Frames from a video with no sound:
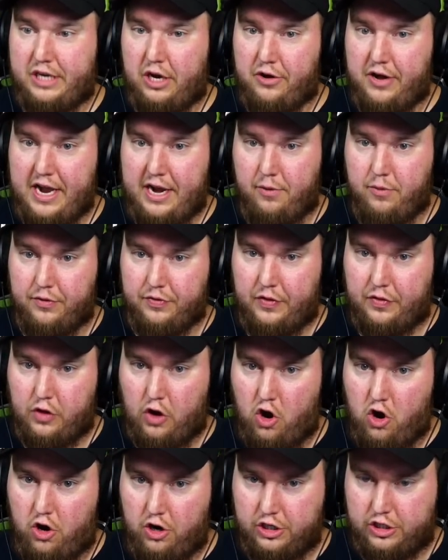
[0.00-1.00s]
tell anyone that
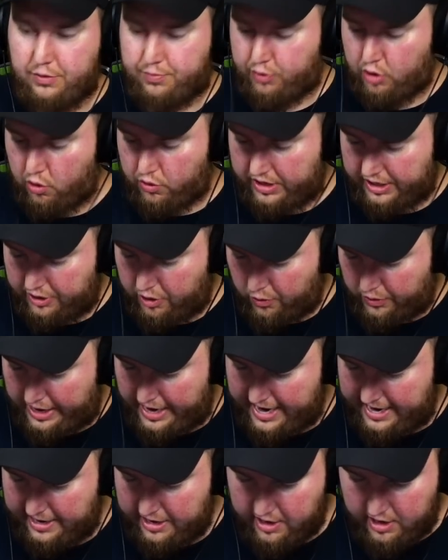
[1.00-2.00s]
the hogs are broken,
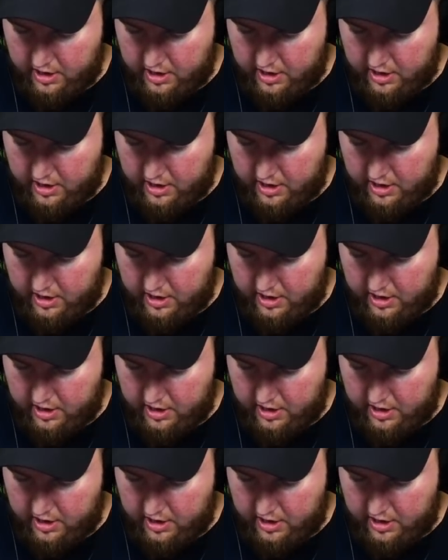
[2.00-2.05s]
okay?